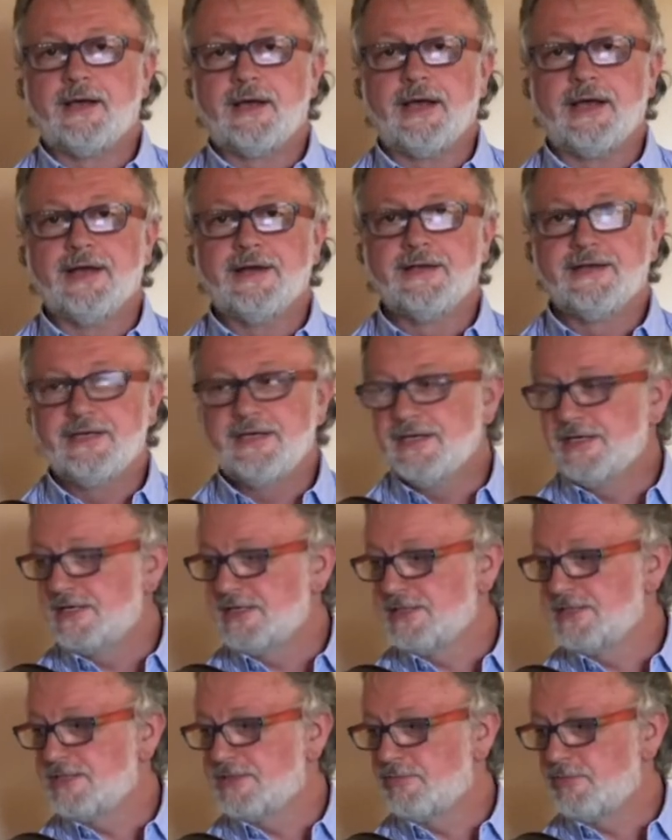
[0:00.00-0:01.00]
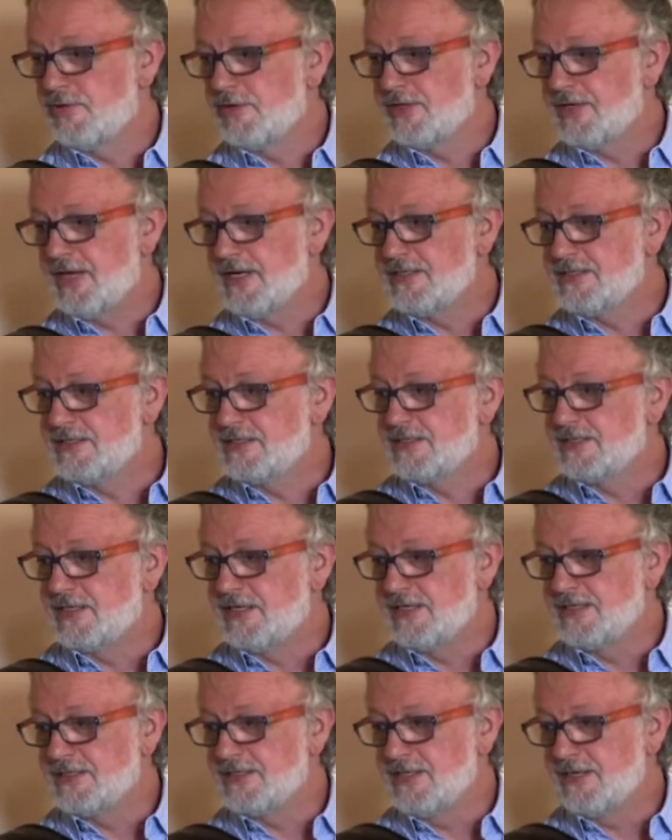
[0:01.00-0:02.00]
And here is what
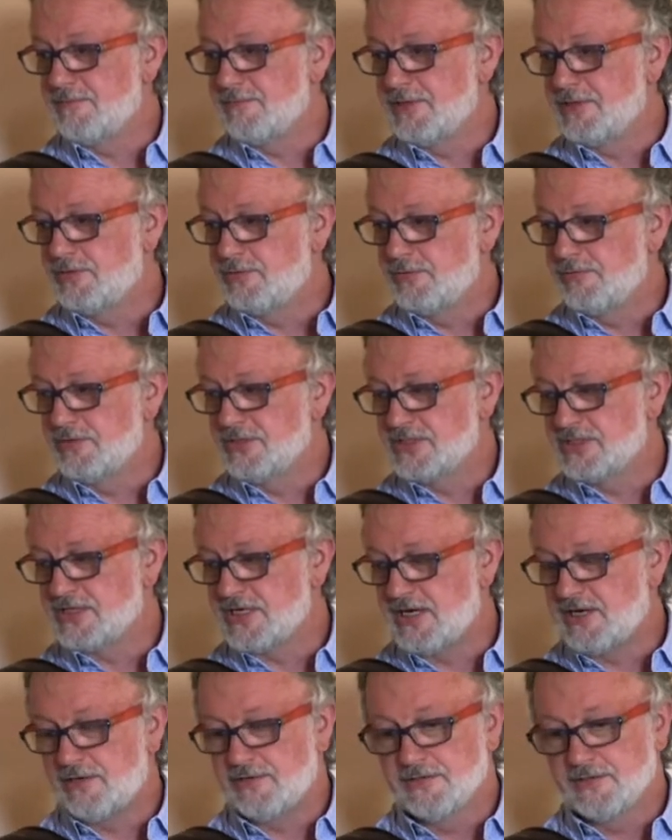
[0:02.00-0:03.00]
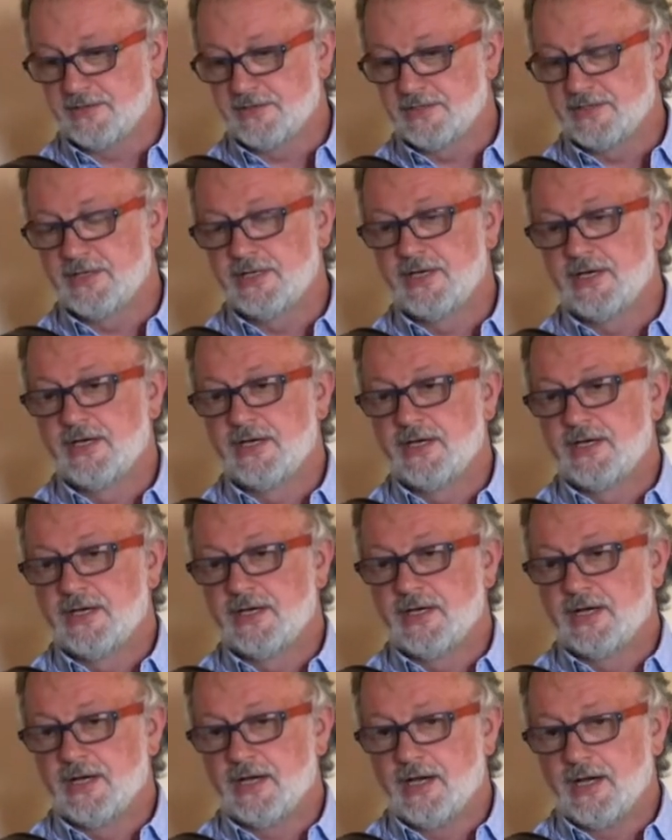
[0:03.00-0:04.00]
exercise number 2 would sound.
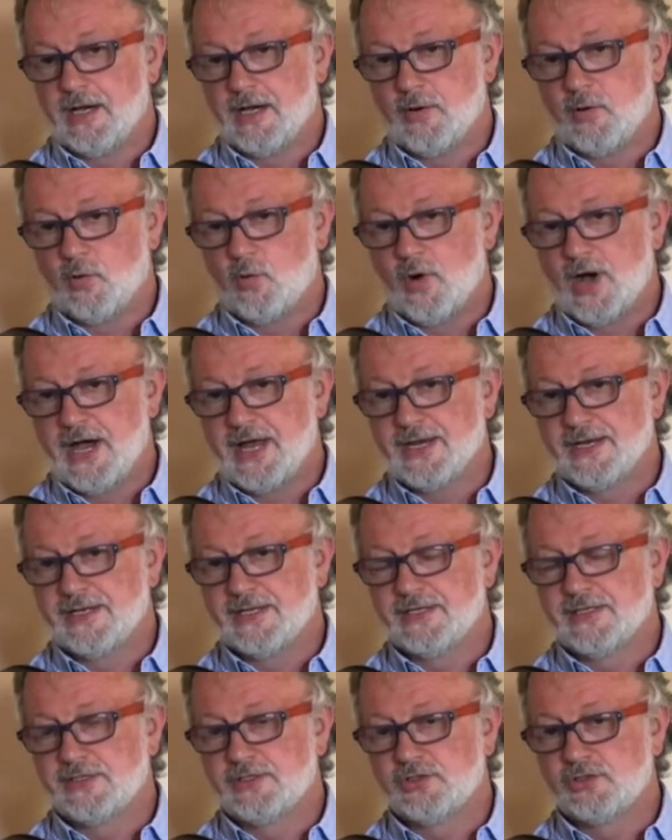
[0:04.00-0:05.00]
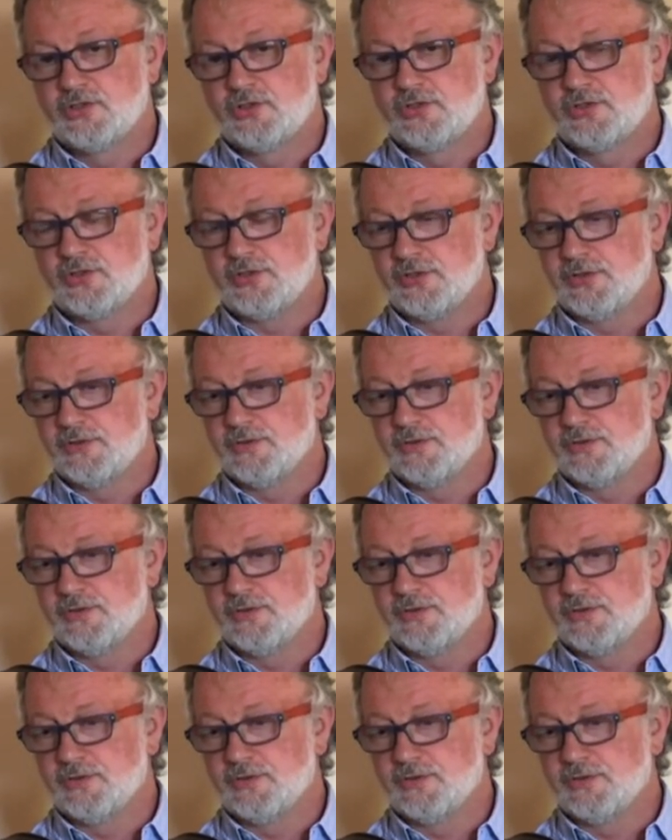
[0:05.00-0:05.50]
1, 2,